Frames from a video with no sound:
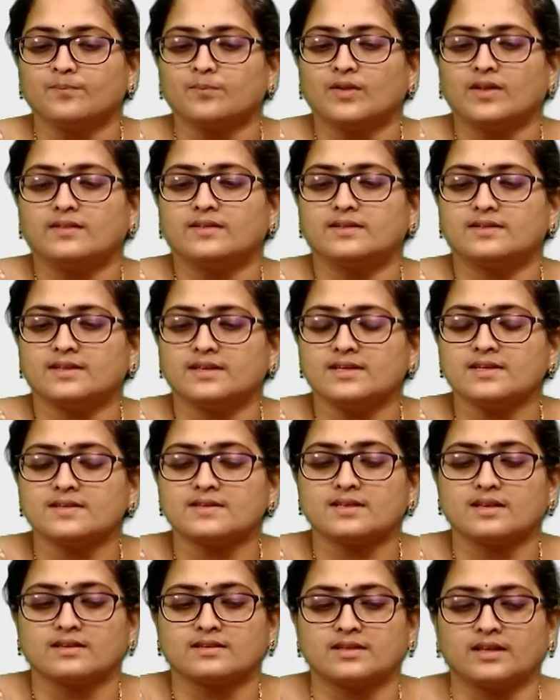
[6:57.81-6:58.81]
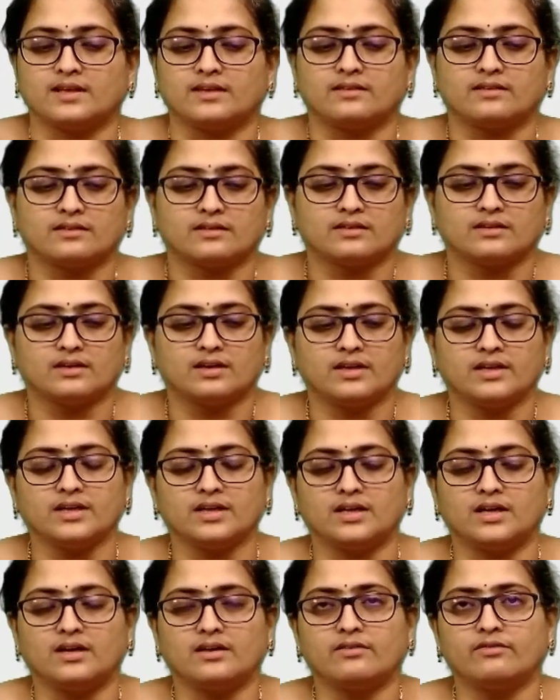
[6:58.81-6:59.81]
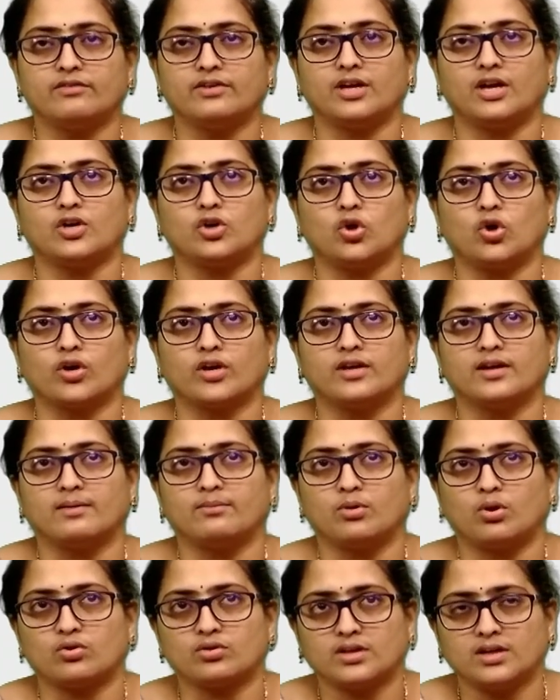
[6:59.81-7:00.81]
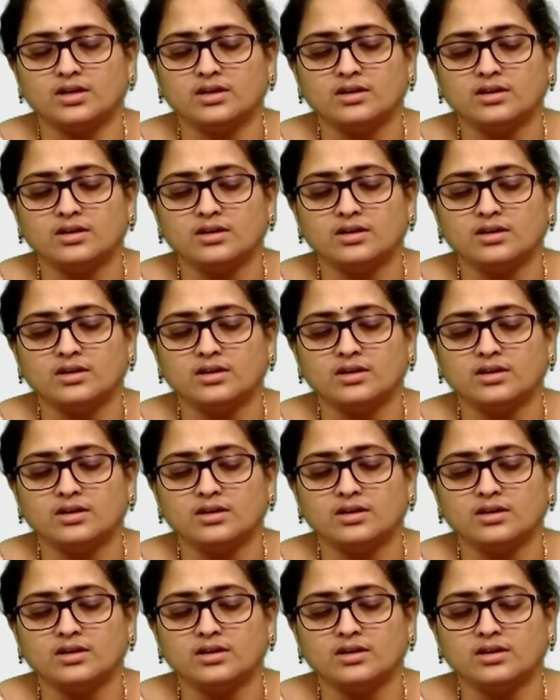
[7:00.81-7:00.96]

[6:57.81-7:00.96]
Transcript: This is, see, here we are talking about the